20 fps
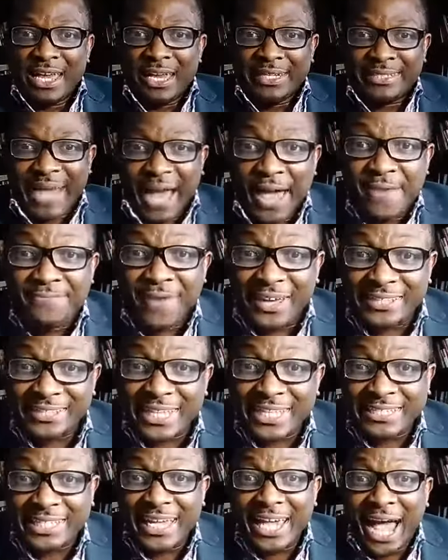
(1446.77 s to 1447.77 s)

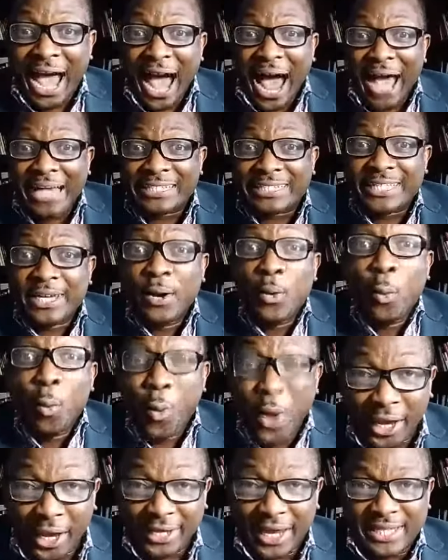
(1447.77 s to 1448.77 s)
Diversity has
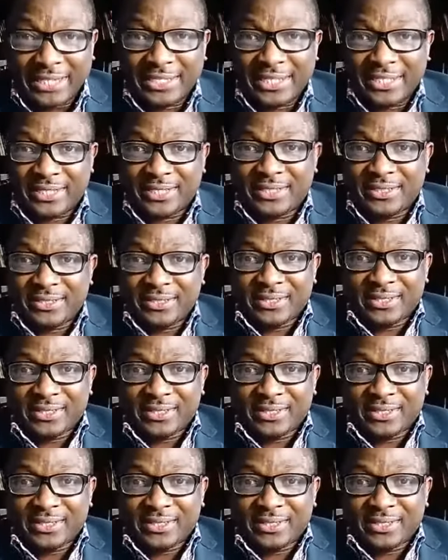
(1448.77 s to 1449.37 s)
weaknesses.